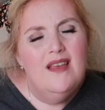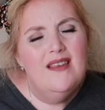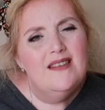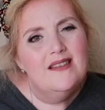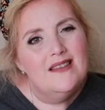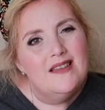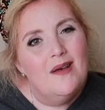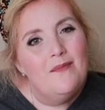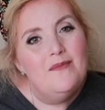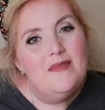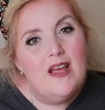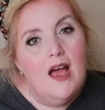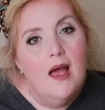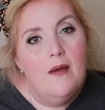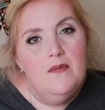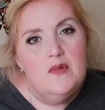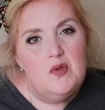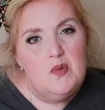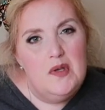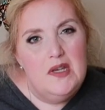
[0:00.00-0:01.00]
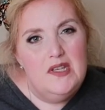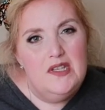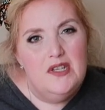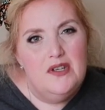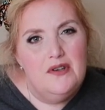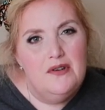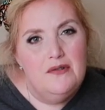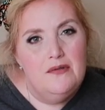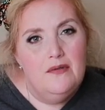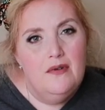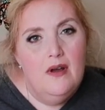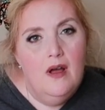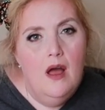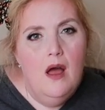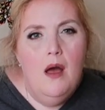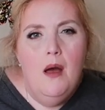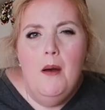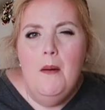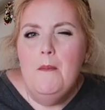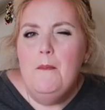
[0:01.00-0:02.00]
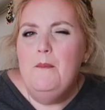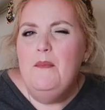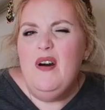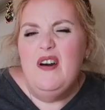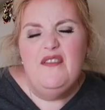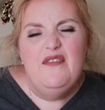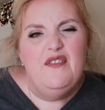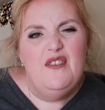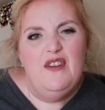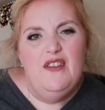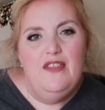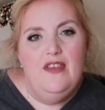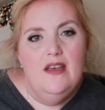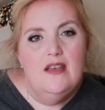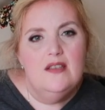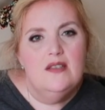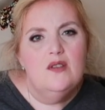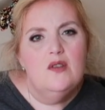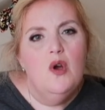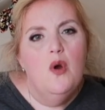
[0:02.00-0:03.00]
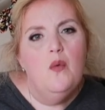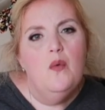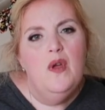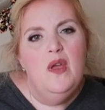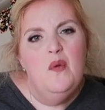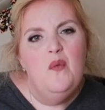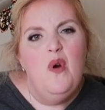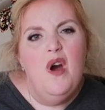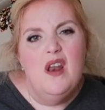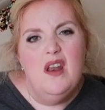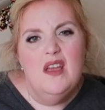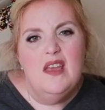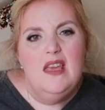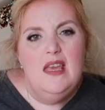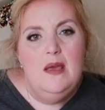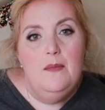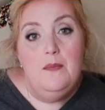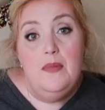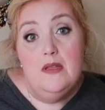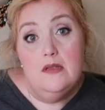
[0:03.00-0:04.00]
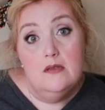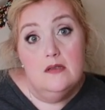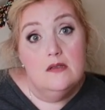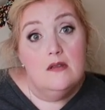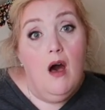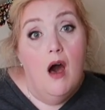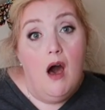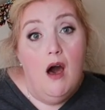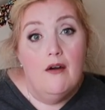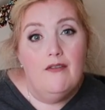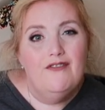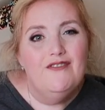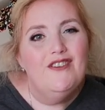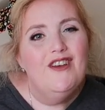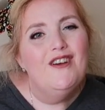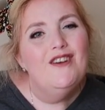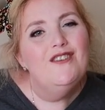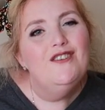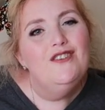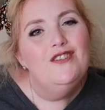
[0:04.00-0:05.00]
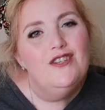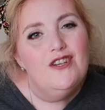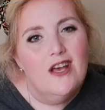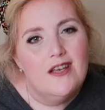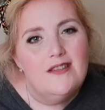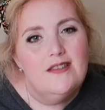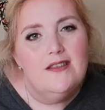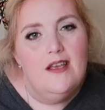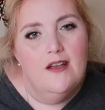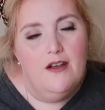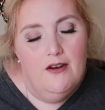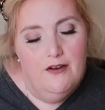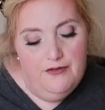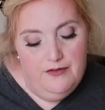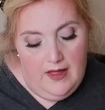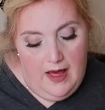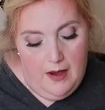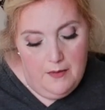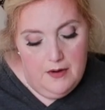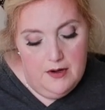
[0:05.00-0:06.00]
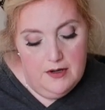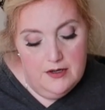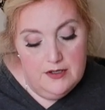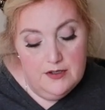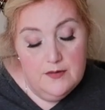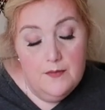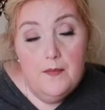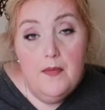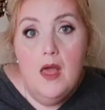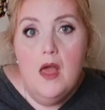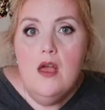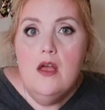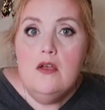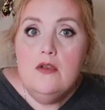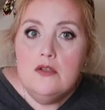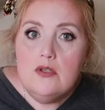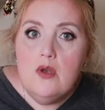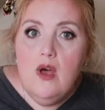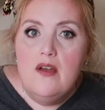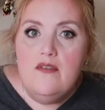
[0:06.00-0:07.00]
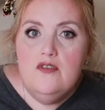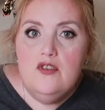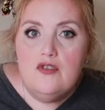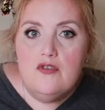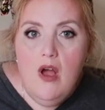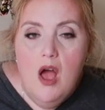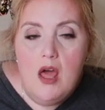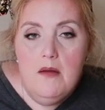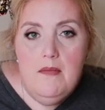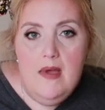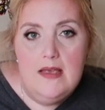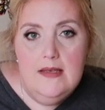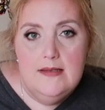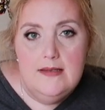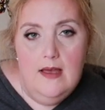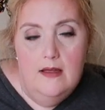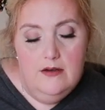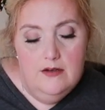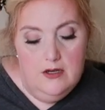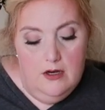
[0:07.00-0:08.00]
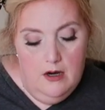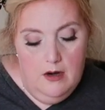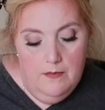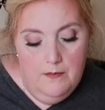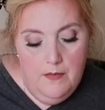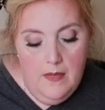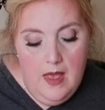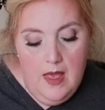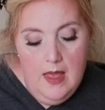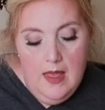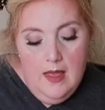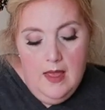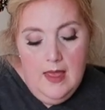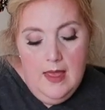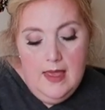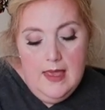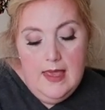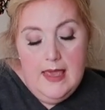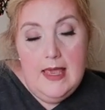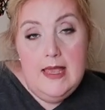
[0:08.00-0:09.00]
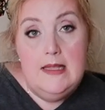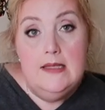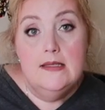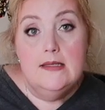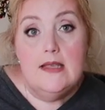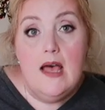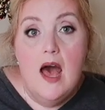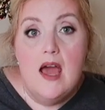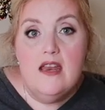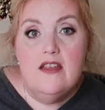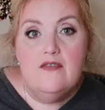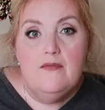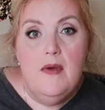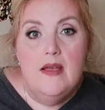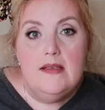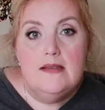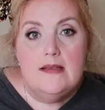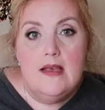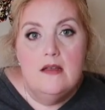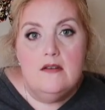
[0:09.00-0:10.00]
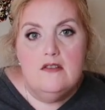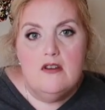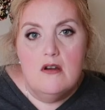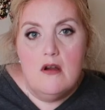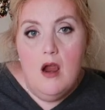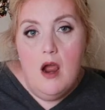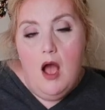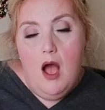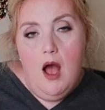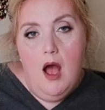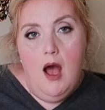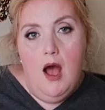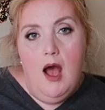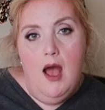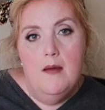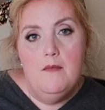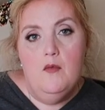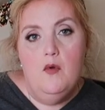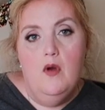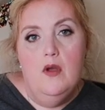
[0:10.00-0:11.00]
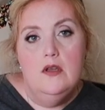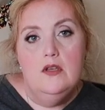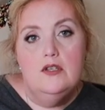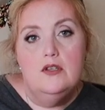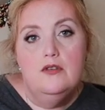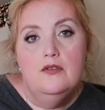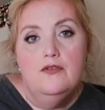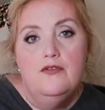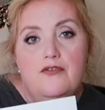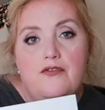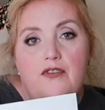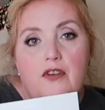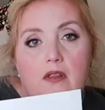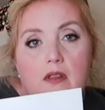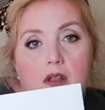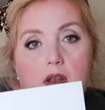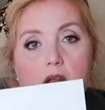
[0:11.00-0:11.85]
Sometimes we do, but for this, we want to keep it soft, just like her flowers. So I've drawn my center. Inside of my center, I'm going to fill